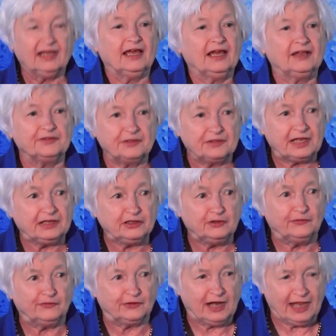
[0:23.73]
and thank you
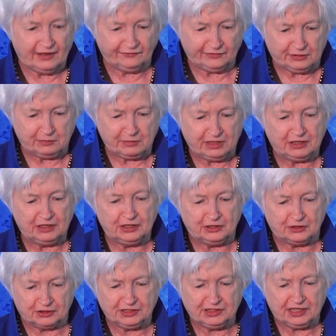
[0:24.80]
for having me
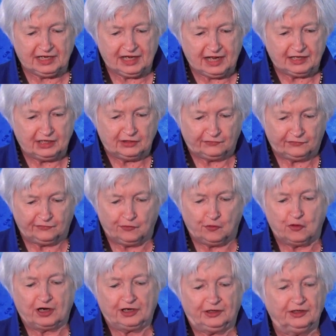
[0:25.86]
here today at
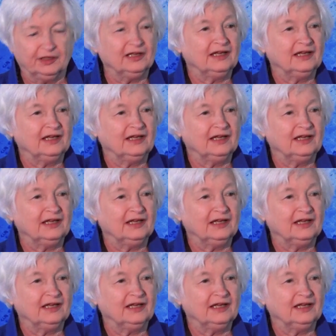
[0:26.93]
Ford.